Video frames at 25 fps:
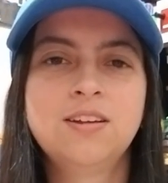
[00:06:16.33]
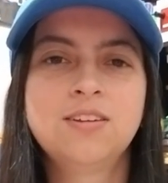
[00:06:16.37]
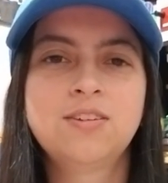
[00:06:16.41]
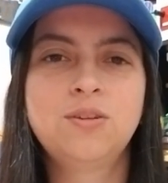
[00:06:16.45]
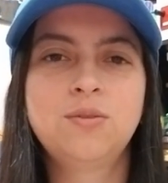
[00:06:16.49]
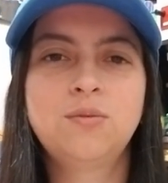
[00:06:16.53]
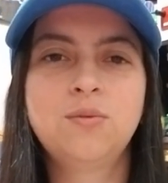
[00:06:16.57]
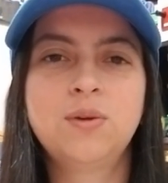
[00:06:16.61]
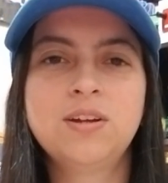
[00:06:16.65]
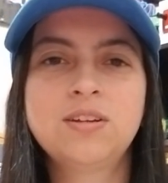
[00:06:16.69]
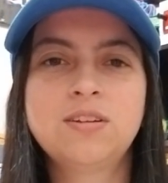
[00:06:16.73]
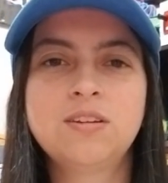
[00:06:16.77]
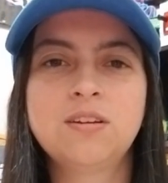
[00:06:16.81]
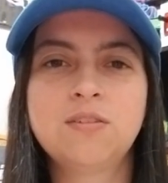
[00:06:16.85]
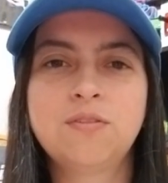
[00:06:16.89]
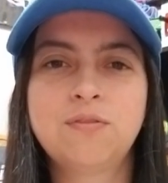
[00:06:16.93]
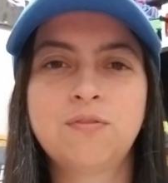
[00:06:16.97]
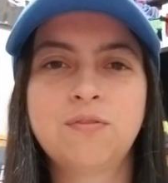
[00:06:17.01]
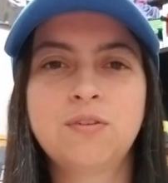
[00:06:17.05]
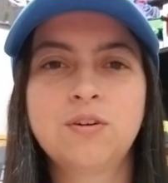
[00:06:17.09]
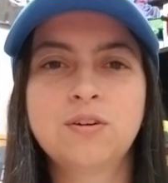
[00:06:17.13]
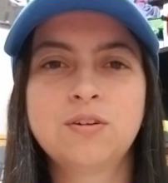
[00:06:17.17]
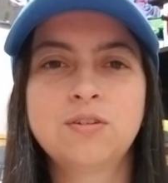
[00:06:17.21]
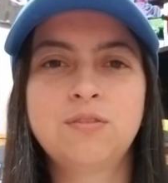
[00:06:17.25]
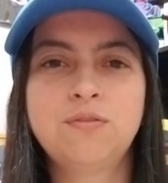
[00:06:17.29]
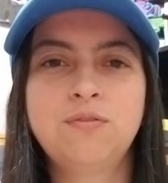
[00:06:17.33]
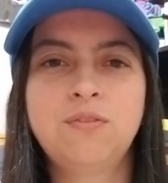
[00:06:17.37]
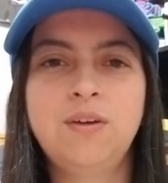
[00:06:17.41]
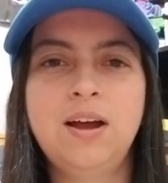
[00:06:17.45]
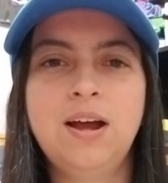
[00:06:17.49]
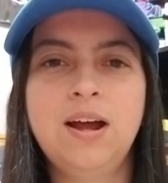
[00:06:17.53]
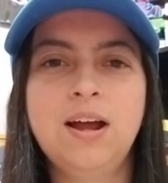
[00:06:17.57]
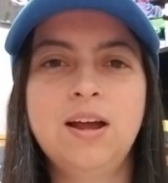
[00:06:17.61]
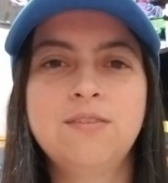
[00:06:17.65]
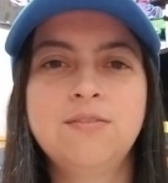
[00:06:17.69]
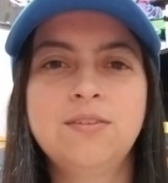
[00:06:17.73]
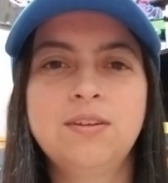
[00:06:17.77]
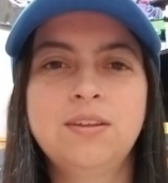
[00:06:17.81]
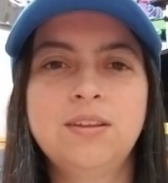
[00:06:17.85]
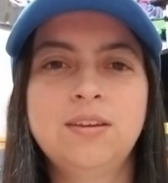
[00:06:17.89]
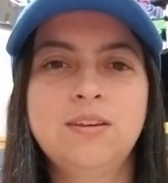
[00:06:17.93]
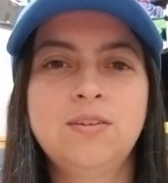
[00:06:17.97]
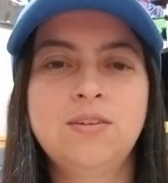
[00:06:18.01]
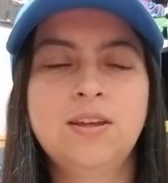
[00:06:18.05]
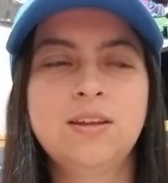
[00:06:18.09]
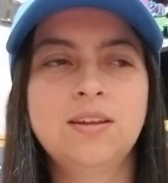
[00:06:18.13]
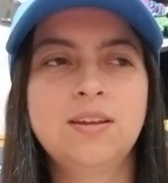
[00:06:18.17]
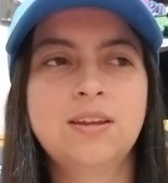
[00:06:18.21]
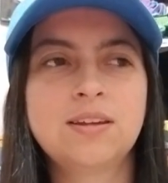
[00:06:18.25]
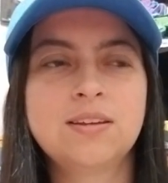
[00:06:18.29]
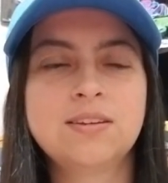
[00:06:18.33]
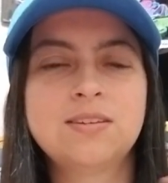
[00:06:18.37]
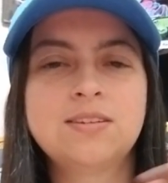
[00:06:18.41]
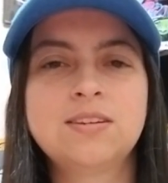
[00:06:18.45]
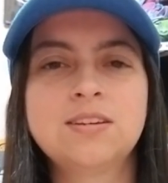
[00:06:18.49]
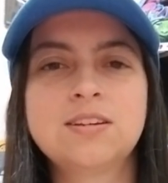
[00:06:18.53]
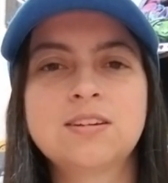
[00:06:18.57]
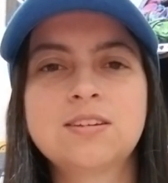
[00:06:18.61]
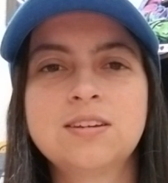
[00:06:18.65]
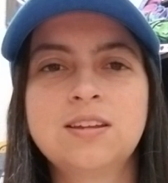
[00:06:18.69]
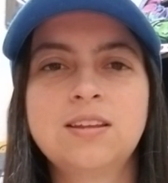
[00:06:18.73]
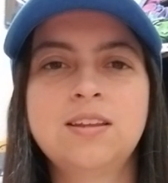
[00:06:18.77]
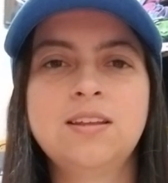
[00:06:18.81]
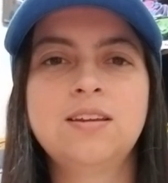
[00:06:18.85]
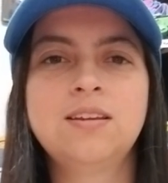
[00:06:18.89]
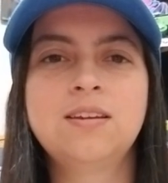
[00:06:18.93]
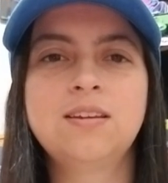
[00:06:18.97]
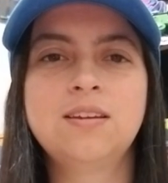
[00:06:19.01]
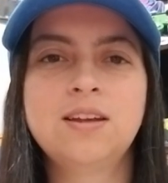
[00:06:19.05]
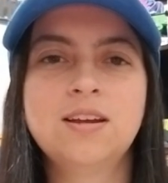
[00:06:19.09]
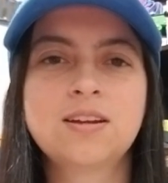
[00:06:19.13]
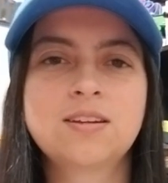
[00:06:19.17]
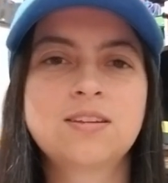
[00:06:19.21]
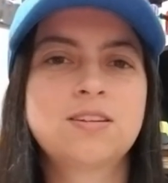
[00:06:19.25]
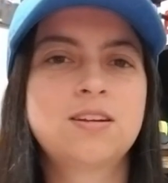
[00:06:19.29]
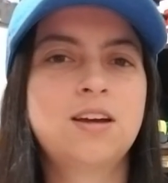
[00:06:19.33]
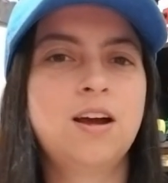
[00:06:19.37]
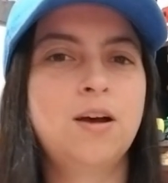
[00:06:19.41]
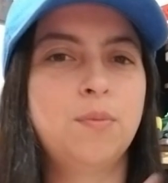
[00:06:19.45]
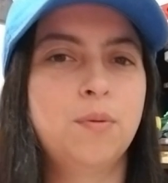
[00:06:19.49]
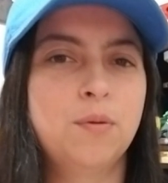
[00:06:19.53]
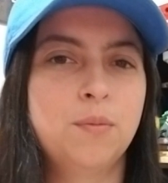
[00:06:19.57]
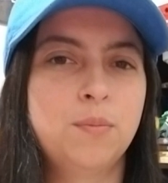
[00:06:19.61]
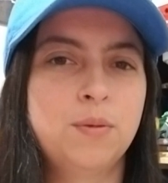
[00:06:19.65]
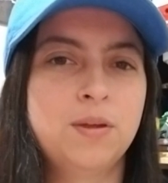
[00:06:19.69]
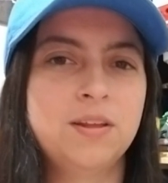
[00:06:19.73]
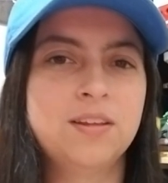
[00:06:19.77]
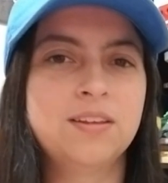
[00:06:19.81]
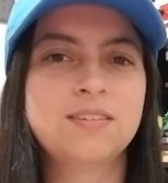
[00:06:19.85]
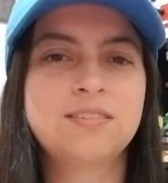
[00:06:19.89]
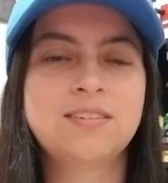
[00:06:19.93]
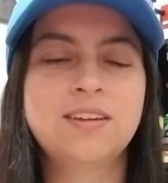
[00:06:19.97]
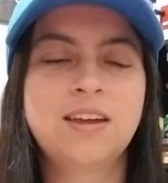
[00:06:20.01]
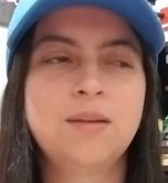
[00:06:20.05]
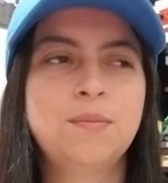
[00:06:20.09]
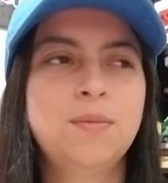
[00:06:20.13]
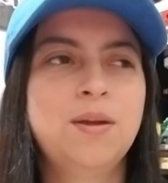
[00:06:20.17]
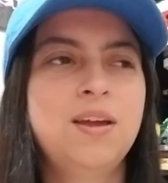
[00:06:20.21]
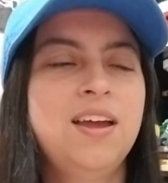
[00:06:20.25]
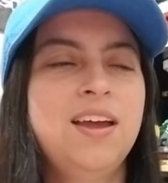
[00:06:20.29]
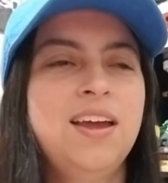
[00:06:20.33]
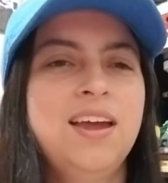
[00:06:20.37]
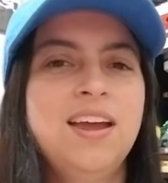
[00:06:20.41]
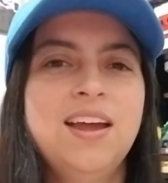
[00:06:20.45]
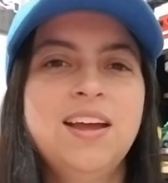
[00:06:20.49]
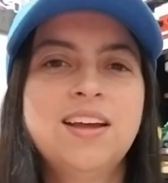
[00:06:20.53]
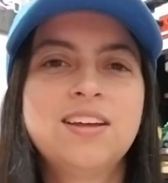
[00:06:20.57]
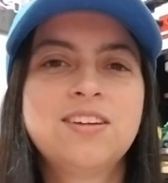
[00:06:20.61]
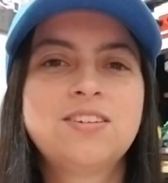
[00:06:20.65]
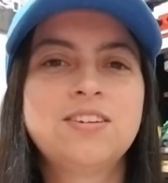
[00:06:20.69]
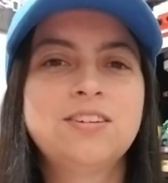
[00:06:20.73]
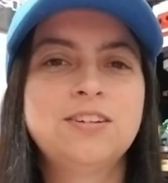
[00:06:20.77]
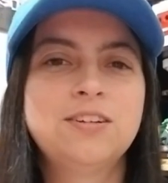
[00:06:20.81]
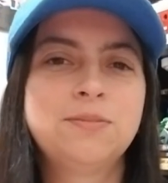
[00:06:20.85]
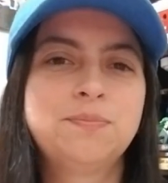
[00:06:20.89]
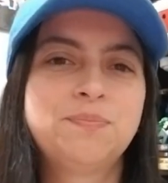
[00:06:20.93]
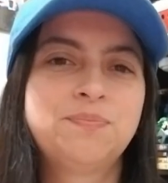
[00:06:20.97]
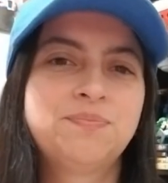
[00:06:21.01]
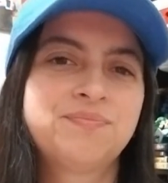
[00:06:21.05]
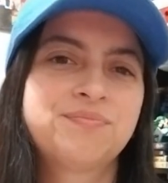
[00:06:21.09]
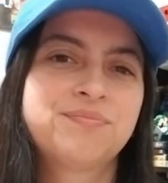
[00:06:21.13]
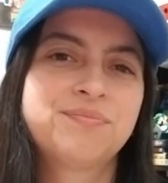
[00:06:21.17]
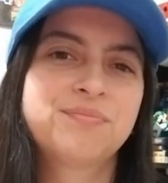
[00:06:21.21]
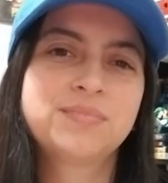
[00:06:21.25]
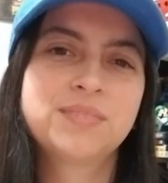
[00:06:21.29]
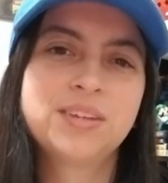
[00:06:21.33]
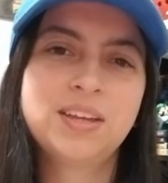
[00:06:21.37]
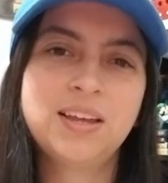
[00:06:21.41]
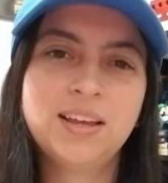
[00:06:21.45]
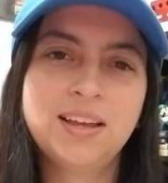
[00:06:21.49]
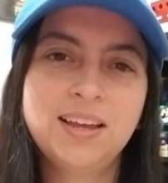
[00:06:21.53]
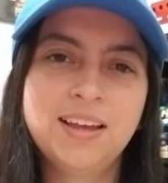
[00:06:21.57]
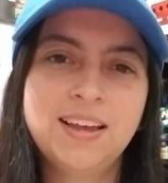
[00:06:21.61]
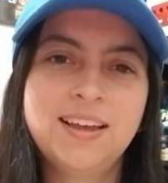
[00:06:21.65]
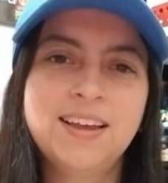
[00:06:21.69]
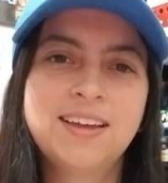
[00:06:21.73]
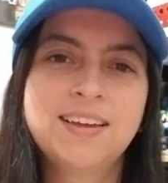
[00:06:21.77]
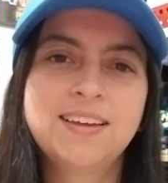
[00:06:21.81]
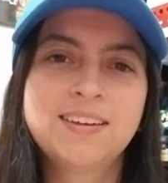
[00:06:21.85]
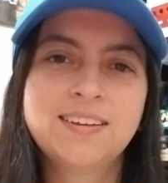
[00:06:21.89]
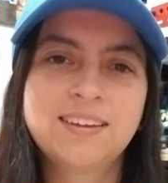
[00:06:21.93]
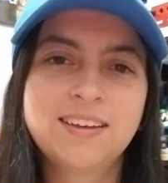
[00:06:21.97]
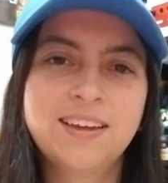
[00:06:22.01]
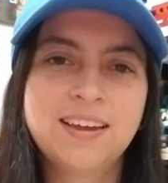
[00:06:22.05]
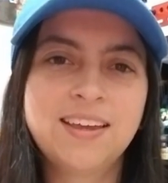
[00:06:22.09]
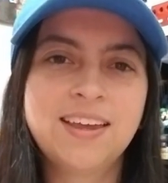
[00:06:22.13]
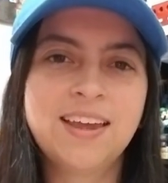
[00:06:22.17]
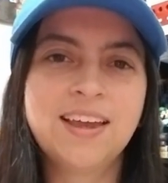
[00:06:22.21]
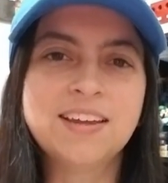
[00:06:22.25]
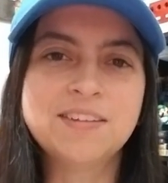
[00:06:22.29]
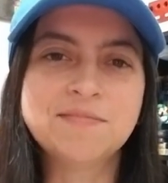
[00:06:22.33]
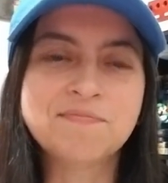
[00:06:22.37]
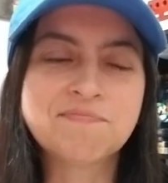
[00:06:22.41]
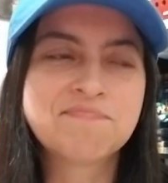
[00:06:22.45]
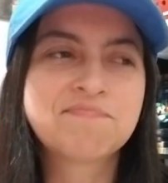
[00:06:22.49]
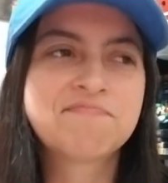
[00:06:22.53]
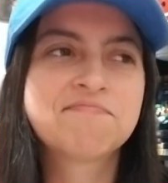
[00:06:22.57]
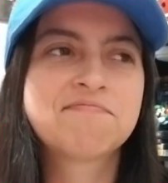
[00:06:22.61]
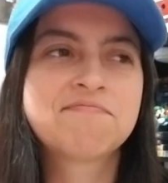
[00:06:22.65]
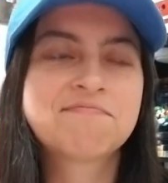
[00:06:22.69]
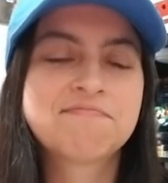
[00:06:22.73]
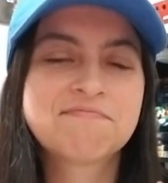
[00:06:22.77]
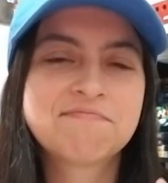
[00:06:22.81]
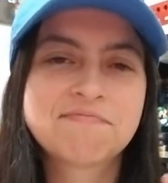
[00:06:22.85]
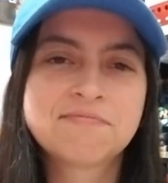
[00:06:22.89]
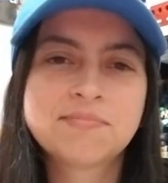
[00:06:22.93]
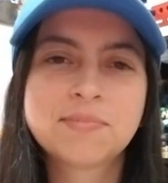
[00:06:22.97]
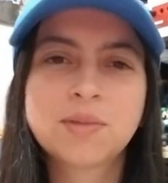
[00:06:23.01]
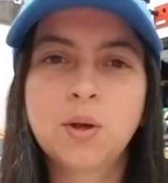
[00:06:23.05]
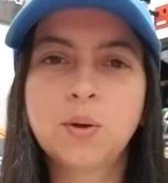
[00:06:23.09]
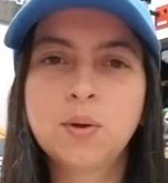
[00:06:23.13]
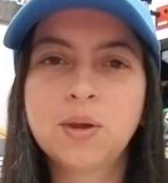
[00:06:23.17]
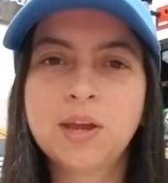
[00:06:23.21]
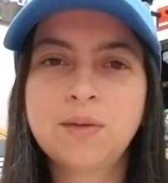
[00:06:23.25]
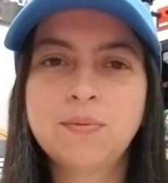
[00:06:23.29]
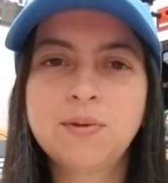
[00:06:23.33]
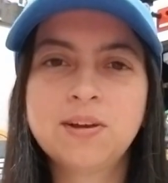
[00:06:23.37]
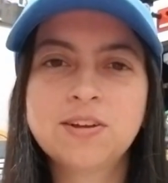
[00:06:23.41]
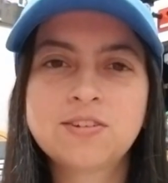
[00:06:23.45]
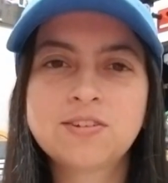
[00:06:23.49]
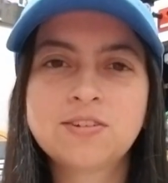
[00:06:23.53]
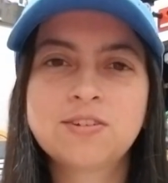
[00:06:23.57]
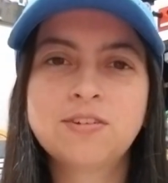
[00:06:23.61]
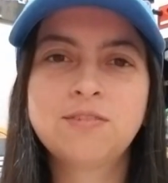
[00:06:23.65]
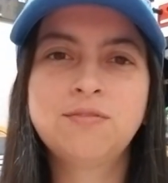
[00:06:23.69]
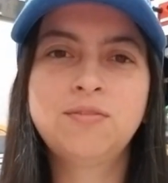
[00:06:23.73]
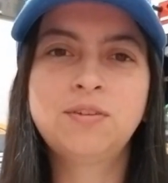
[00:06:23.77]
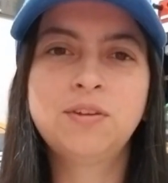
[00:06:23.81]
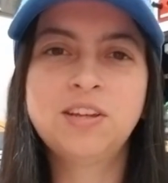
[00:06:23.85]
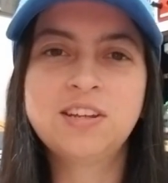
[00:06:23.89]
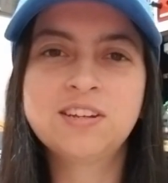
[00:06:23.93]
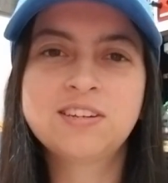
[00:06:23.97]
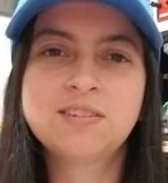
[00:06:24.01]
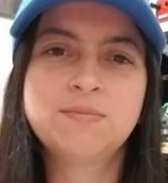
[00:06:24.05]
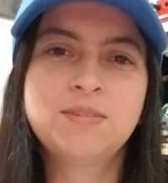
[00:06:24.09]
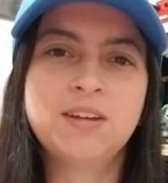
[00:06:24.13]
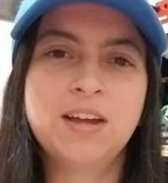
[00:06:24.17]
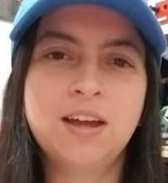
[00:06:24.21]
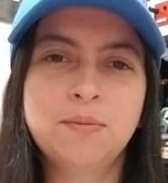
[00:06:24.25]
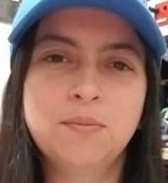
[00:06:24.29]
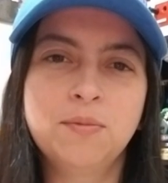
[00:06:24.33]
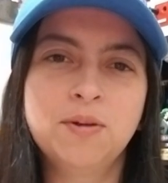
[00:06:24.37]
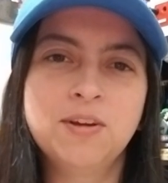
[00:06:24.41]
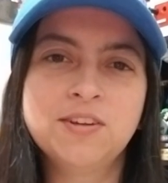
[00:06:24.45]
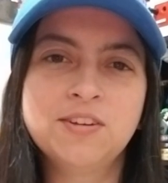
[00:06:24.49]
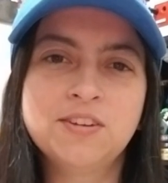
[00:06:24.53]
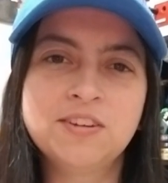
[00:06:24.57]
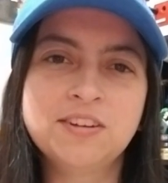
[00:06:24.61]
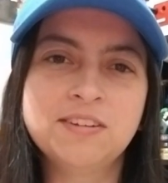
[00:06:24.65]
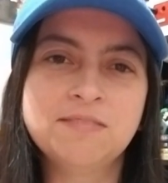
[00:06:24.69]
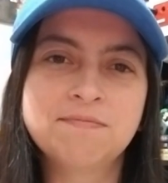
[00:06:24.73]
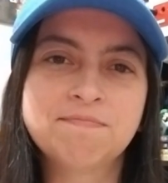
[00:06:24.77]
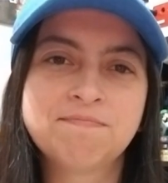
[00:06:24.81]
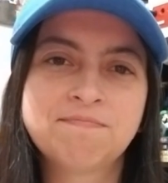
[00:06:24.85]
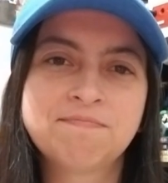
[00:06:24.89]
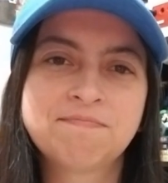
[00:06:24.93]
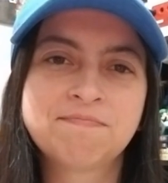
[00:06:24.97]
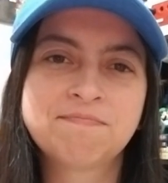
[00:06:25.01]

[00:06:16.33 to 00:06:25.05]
so you'd race the first 5 and then you get like a 6 and then the next cup will be the same. So again, okay racer if you need some time wasting.